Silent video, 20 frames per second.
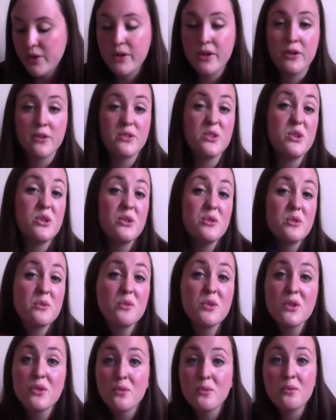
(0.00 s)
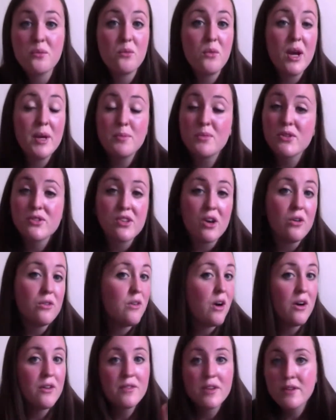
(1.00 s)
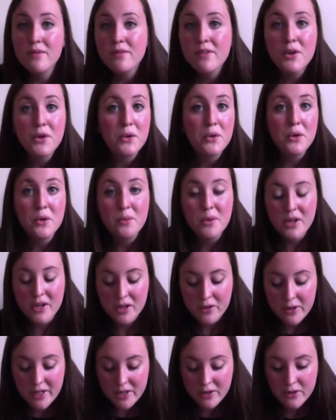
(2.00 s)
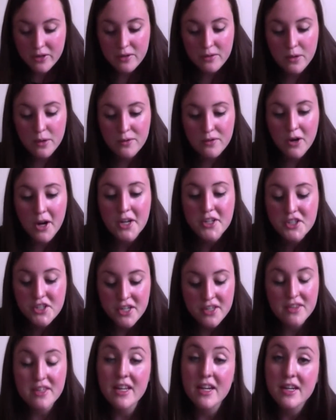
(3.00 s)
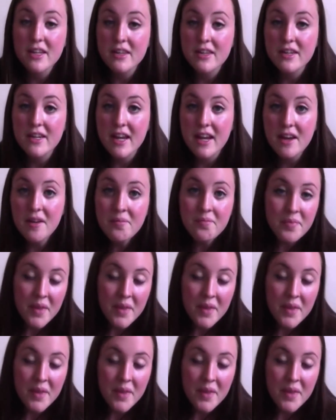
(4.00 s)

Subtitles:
can also use them to wipe yourself off and feel a little bit cleaner and refreshed at the end of the day.